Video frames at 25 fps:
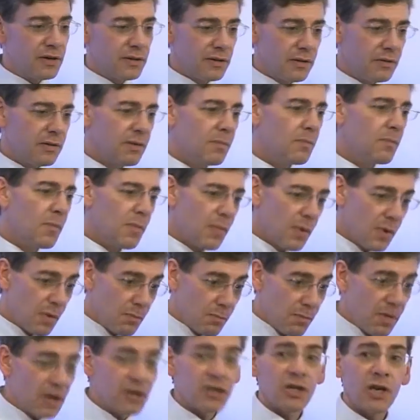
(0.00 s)
do them
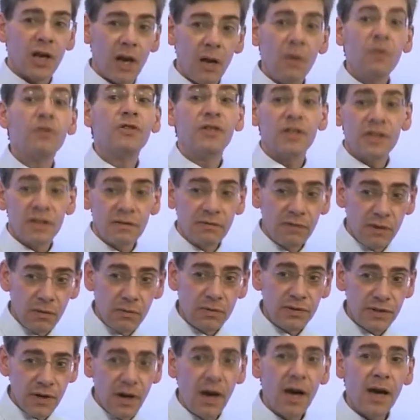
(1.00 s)
much closer to
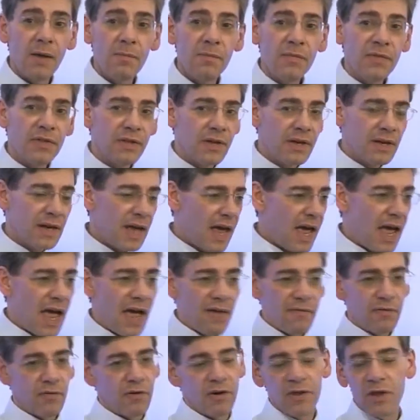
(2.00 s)
real time than
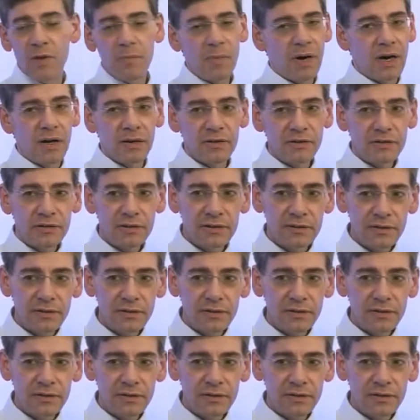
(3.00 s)
ever in the past.